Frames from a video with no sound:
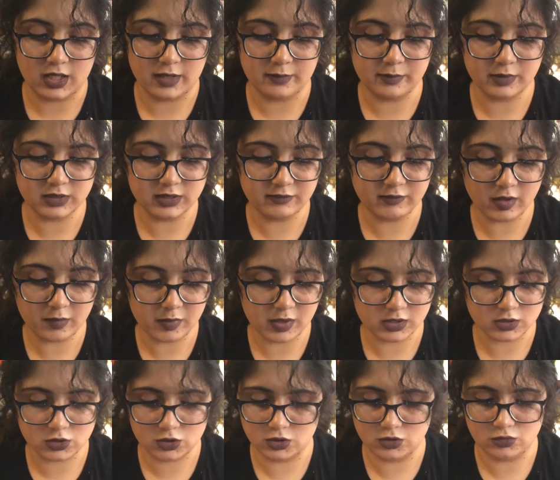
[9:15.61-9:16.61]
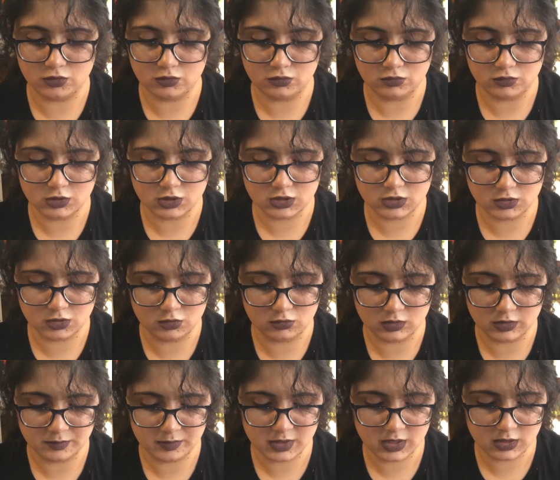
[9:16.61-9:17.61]
I believe I bought two, just two
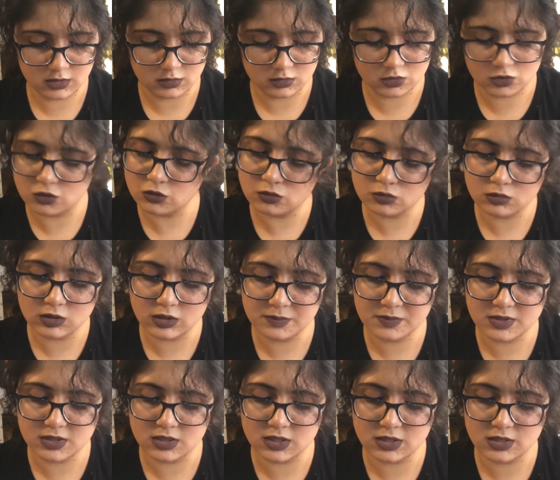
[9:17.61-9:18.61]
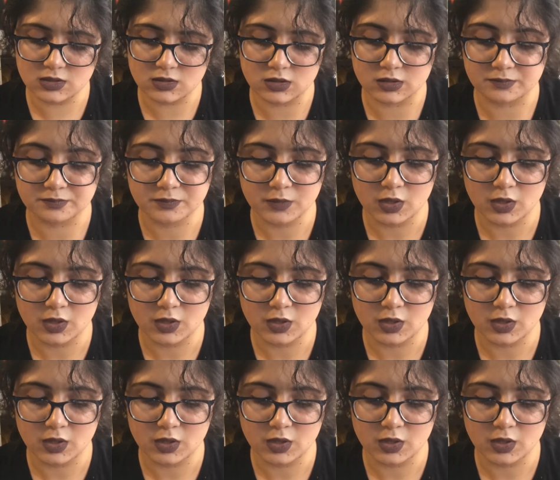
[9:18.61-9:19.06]
lip kit, two lipsticks or